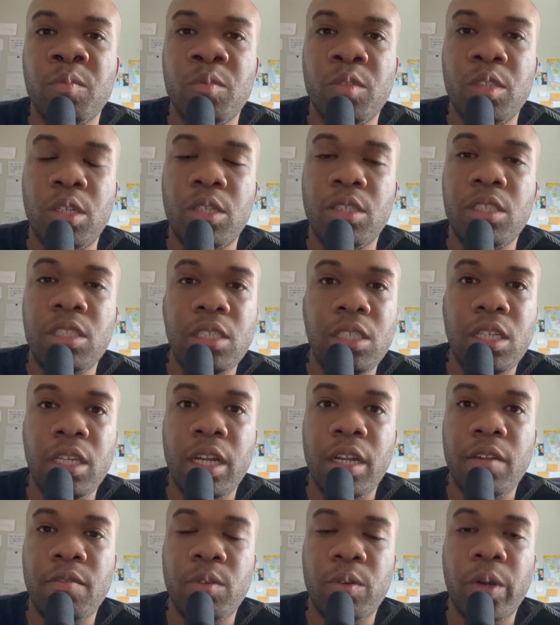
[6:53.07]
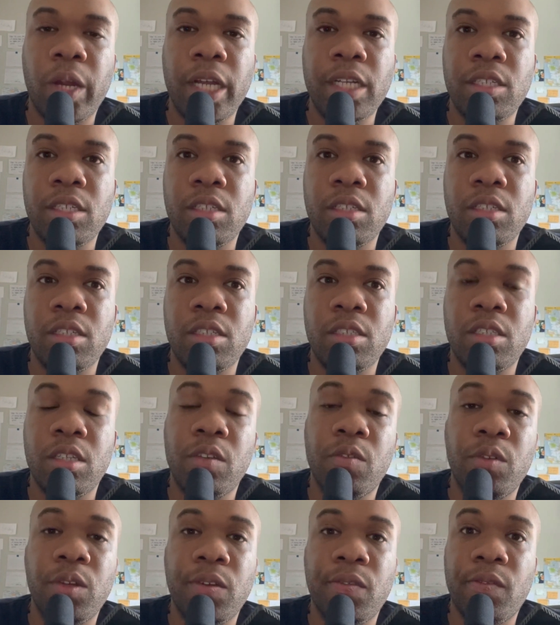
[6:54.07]
you're seeking after righteousness,
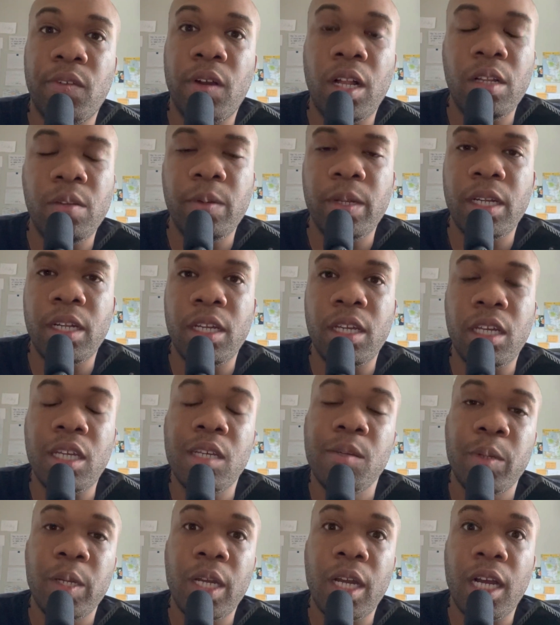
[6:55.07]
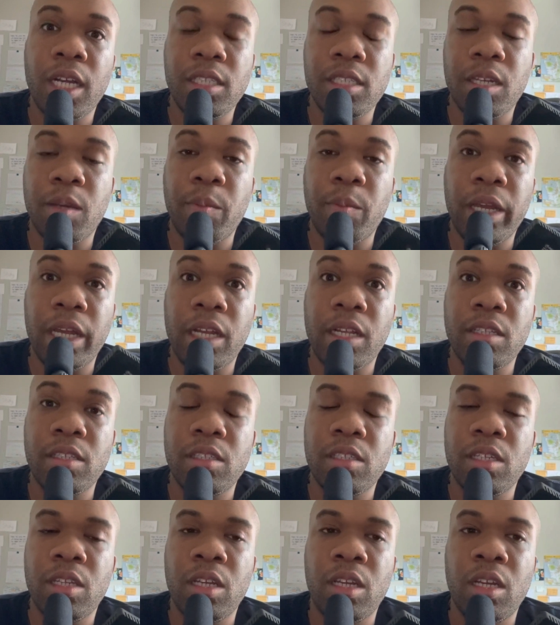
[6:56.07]
if you're following and keeping God's commands.